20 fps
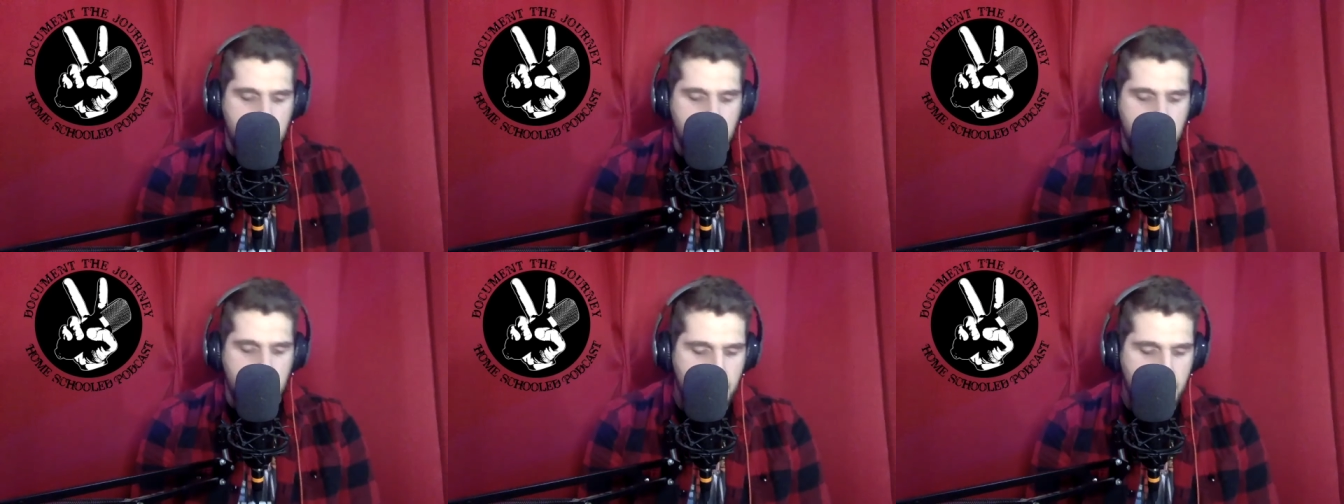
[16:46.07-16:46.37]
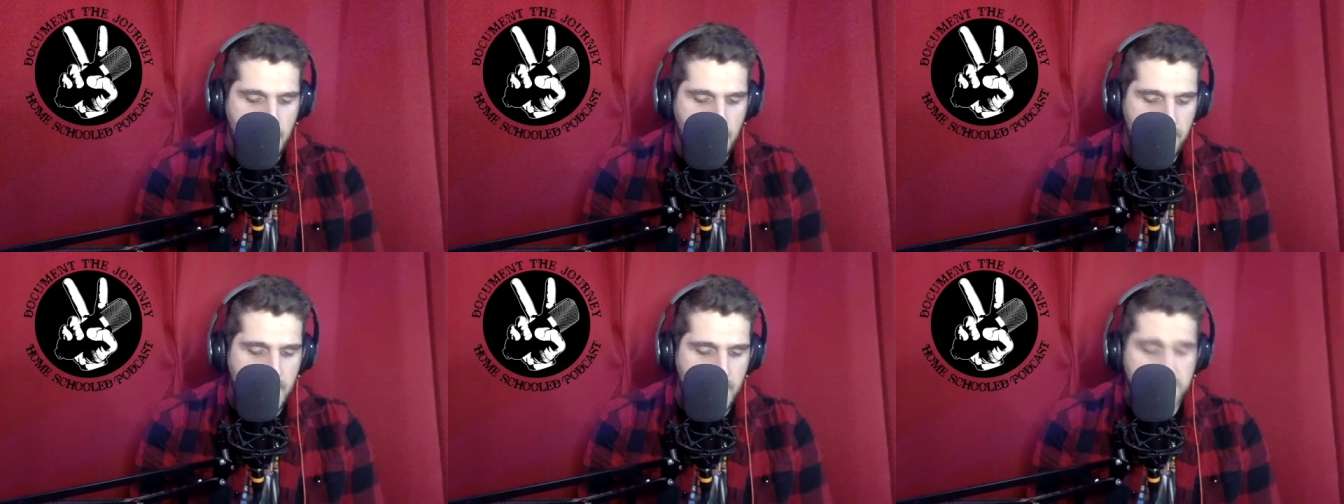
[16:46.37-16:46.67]

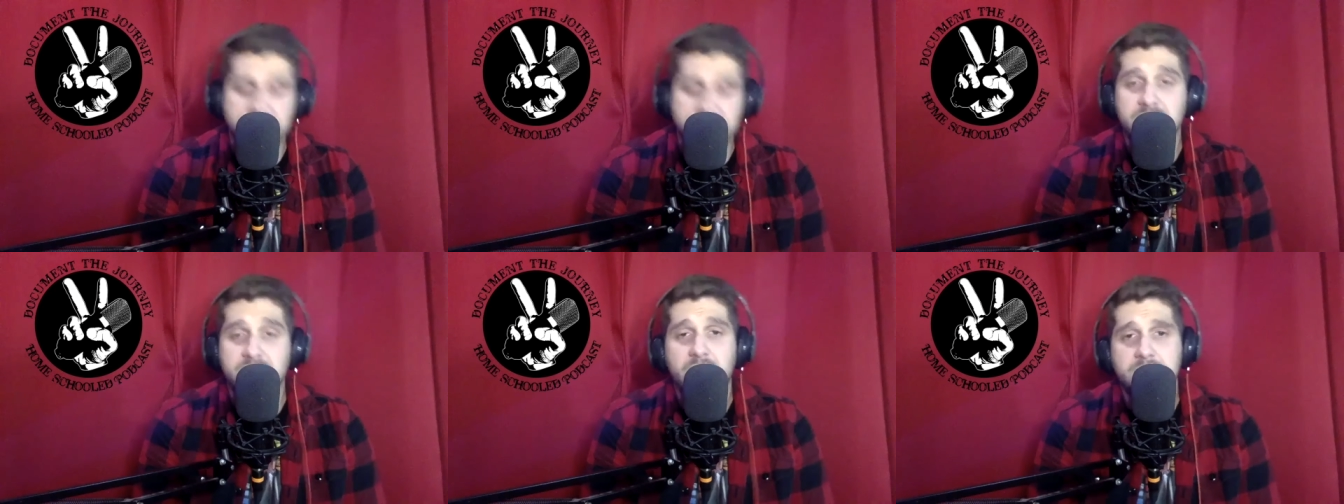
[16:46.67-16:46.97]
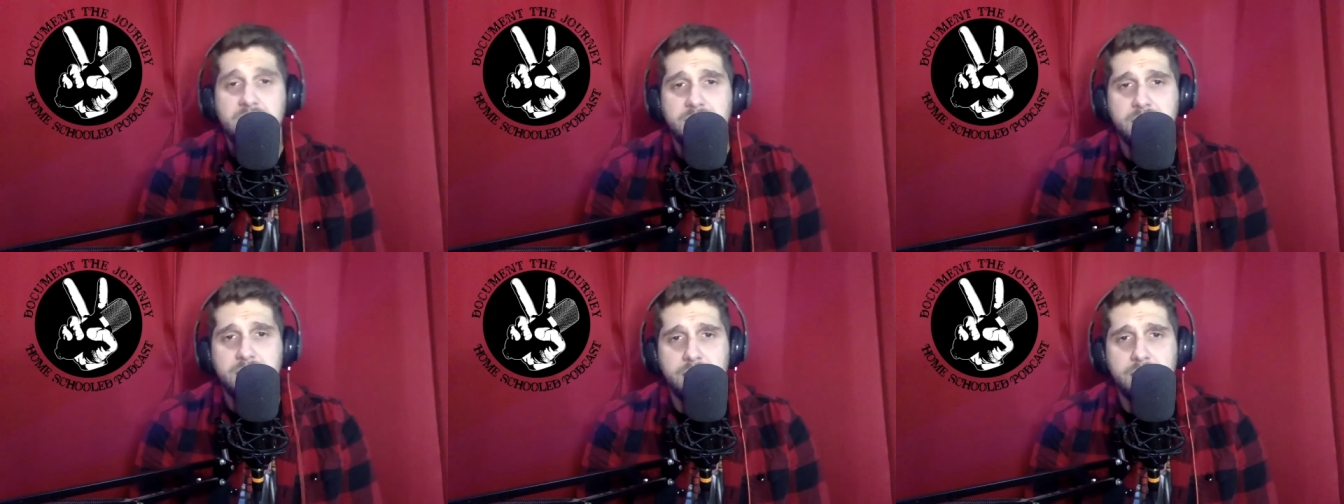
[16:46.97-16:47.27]
and that's the
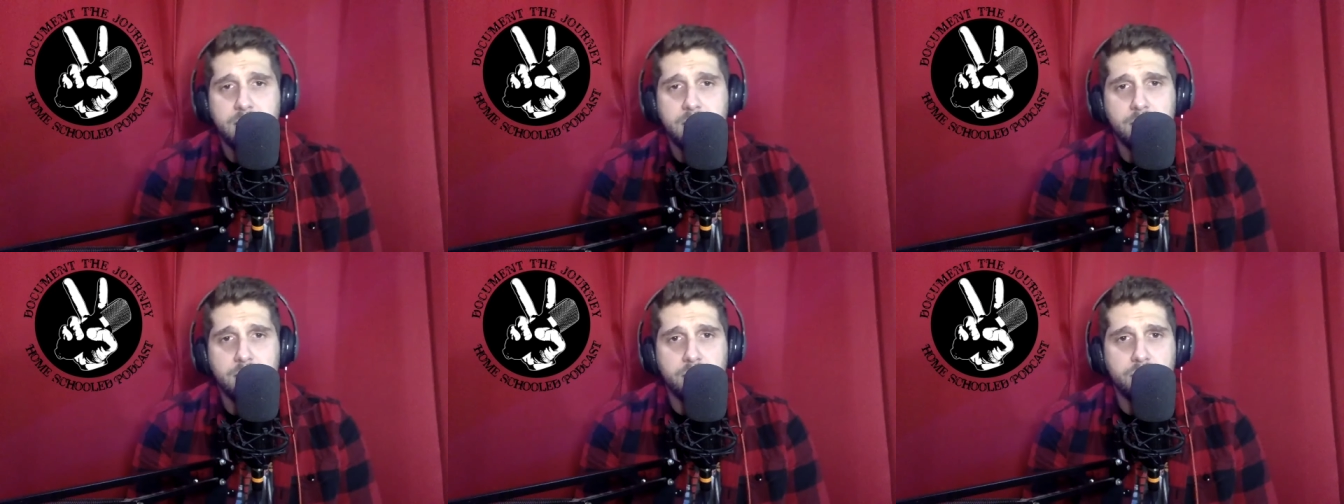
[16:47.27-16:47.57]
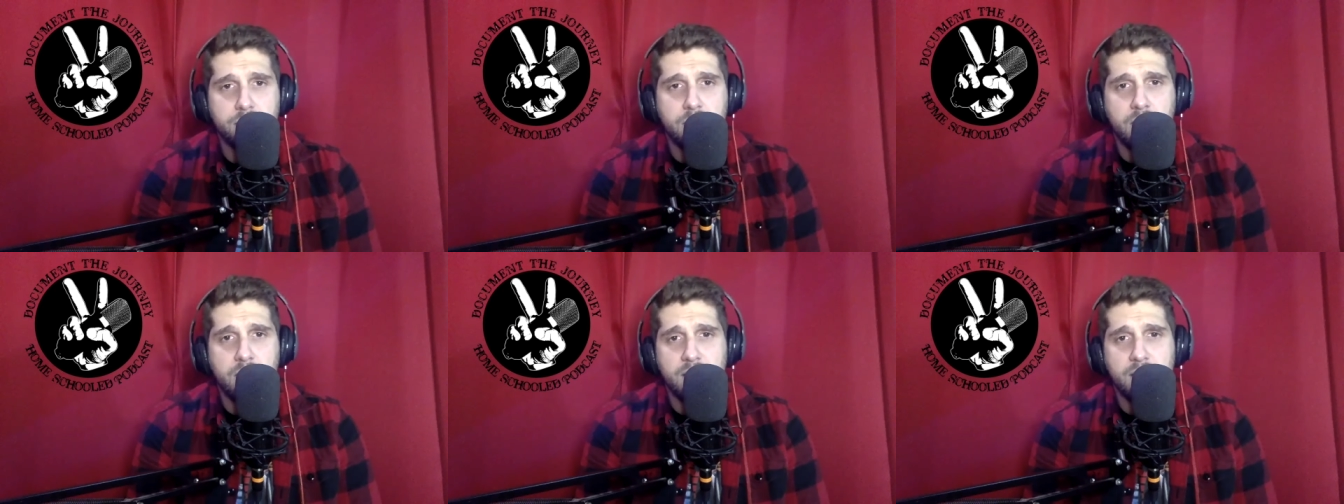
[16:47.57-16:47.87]
idea here,
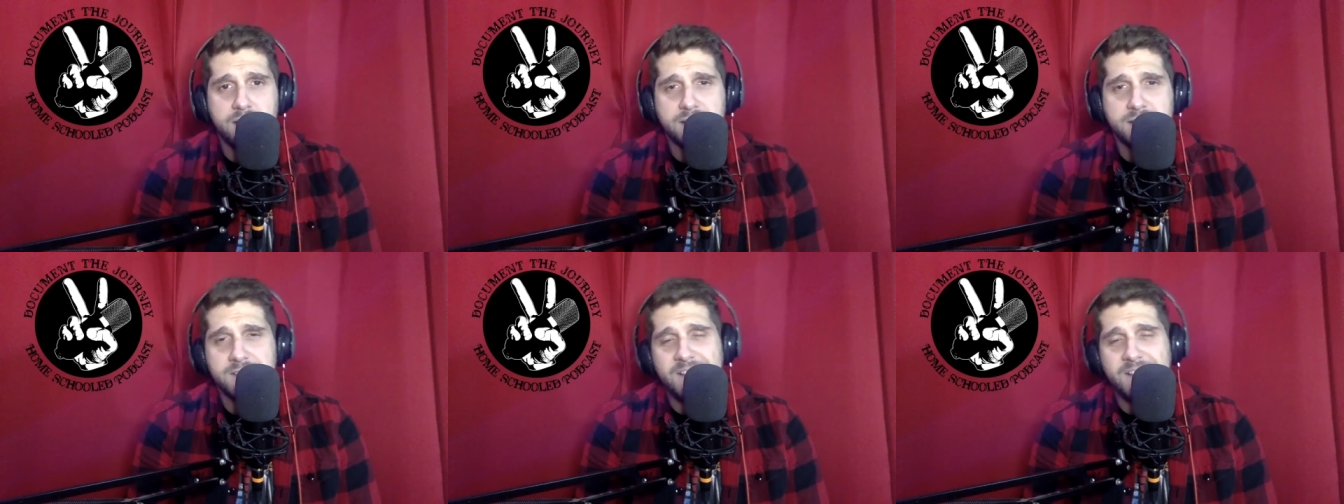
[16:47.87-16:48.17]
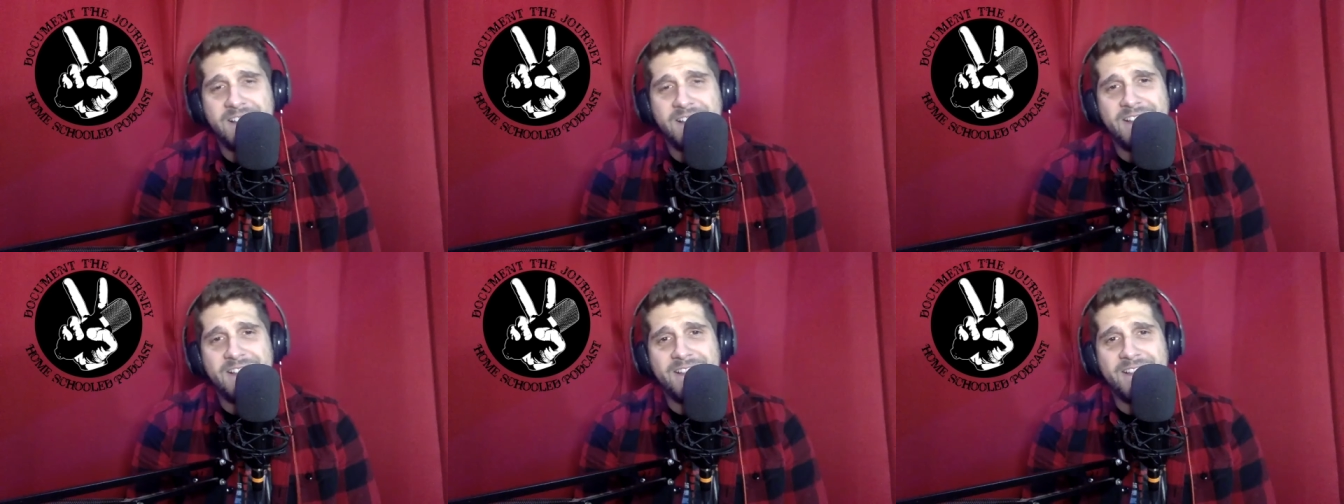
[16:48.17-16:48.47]
you guys.
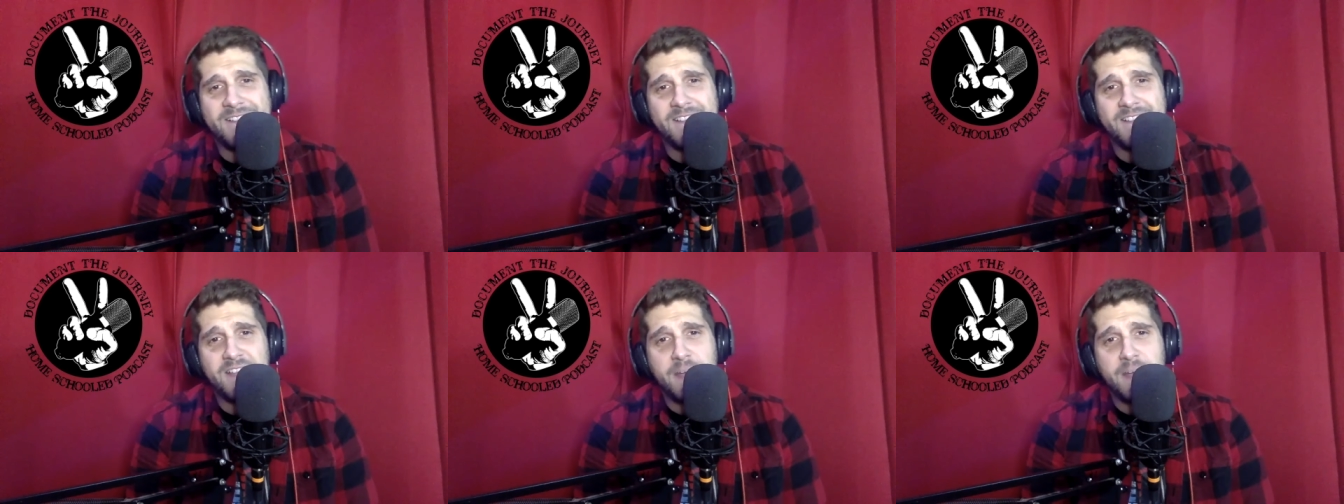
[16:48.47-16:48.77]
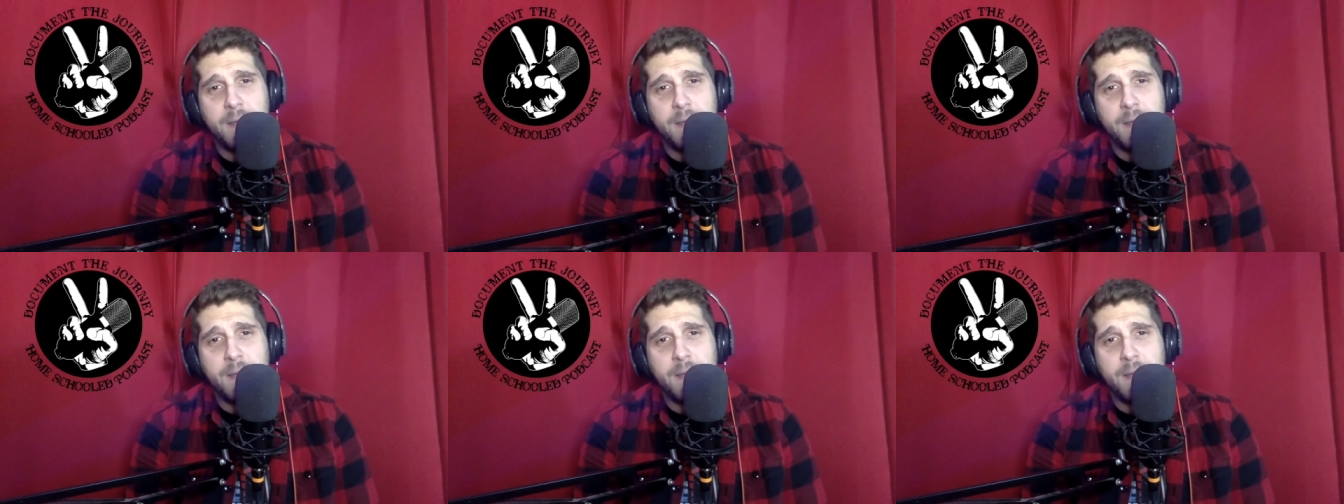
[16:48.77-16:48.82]
And